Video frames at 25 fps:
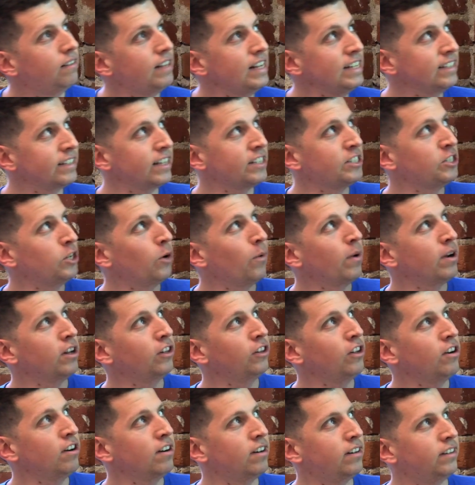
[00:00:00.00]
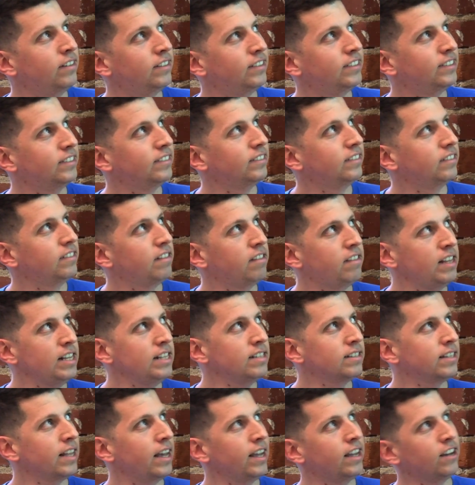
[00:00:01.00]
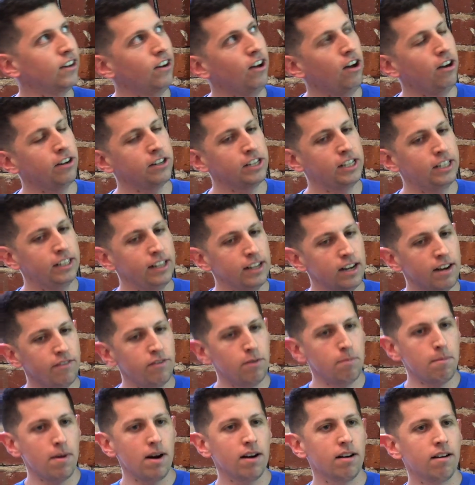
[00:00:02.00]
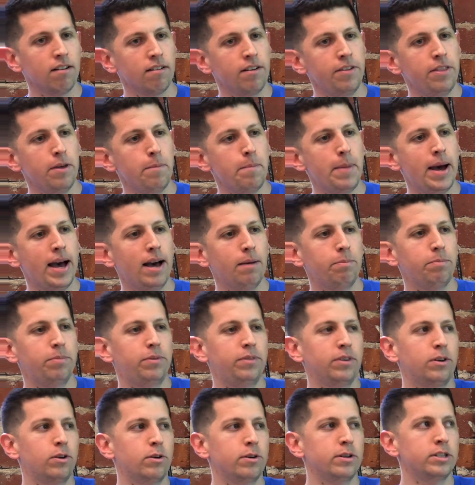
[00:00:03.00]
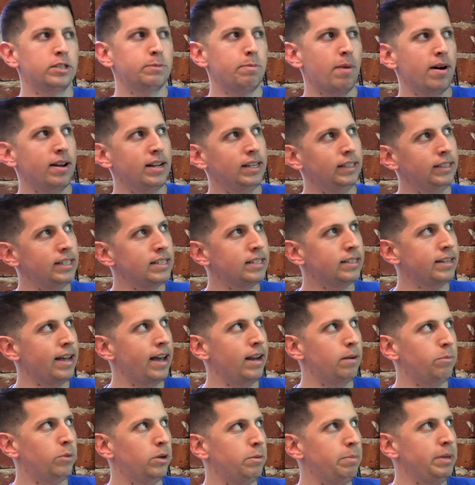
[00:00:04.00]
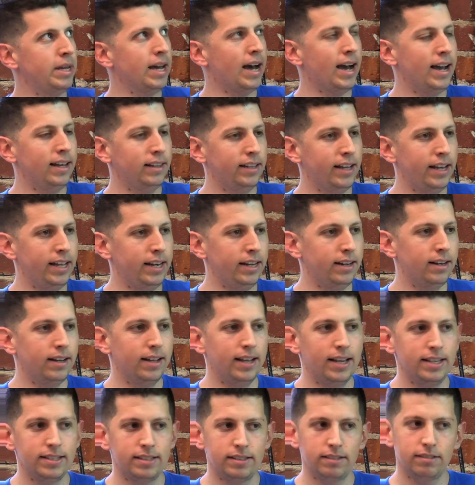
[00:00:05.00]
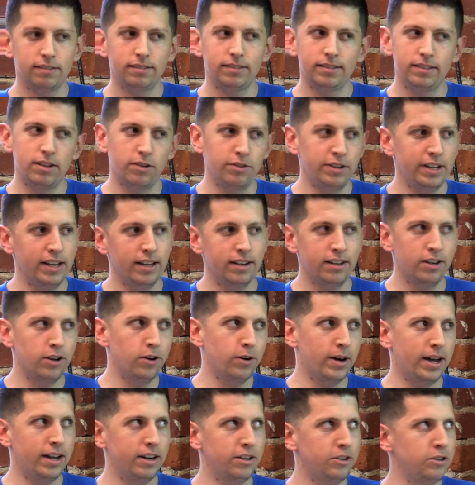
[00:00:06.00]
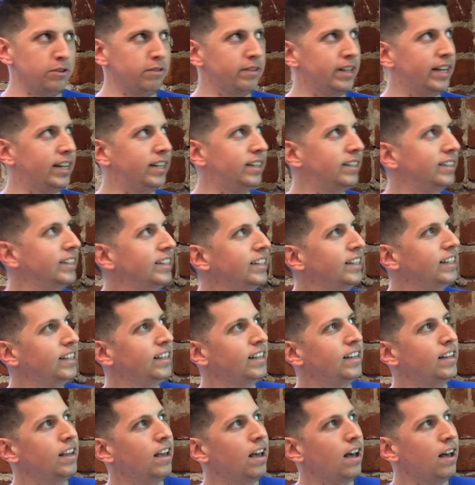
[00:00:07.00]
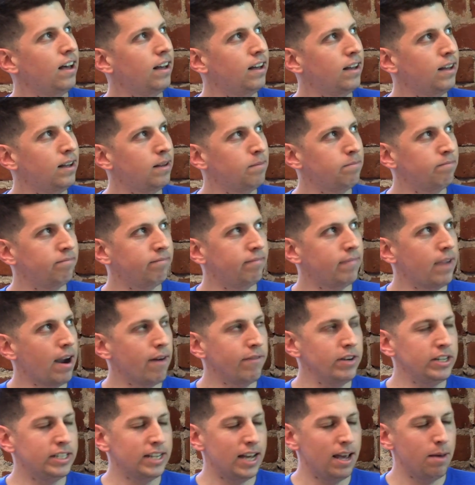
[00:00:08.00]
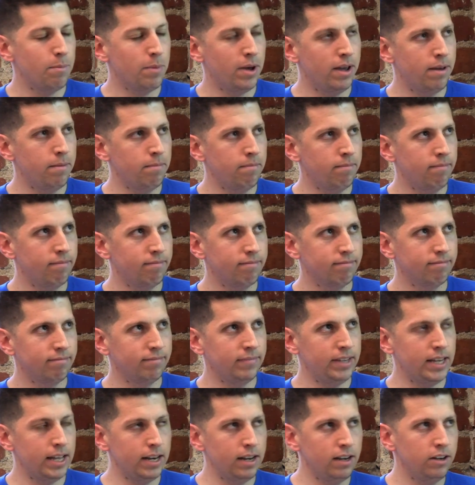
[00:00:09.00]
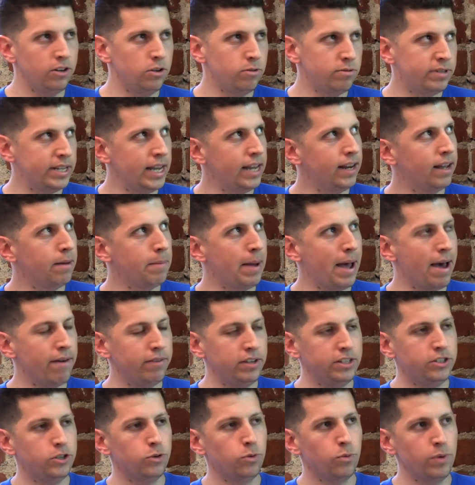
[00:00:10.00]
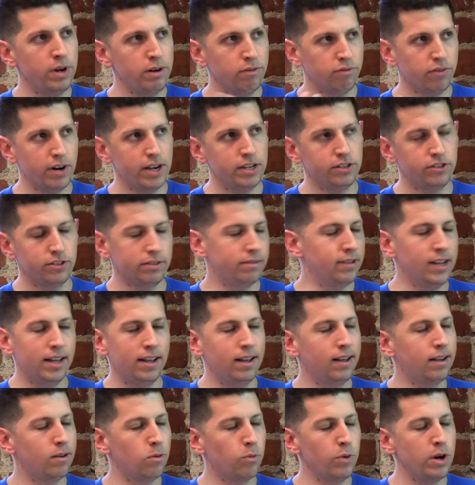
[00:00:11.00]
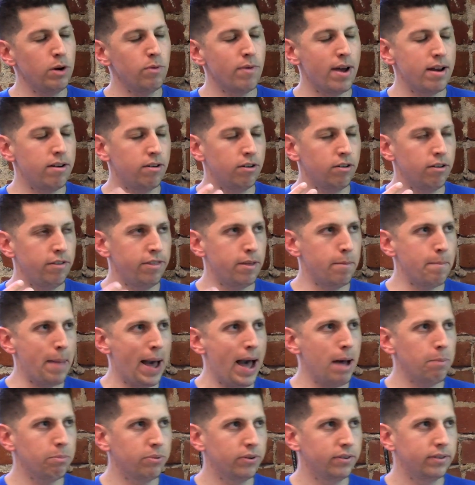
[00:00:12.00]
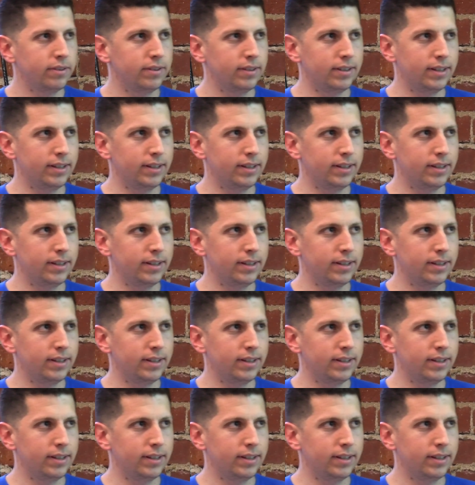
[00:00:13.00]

Things I still want to learn. Things like on click of a marker on the map, the corresponding list item would be highlighted. I still don't yet know how to do that. Every time I'm getting new data, I'm having to re-render the map.